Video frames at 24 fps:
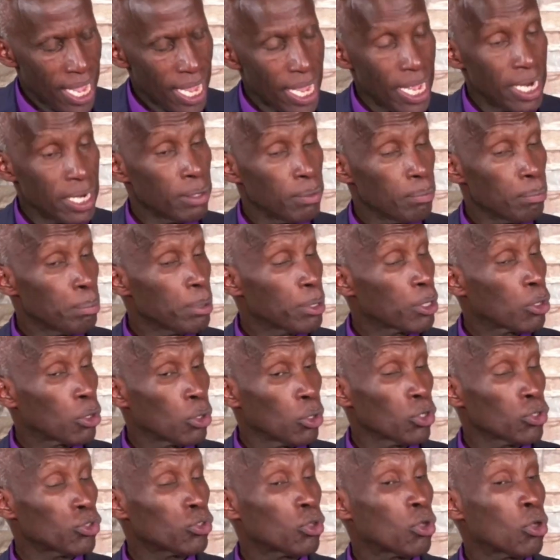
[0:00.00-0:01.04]
And
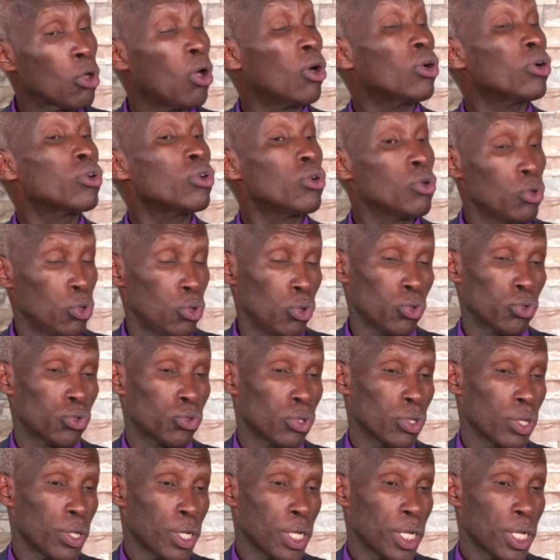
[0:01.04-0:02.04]
because God knows,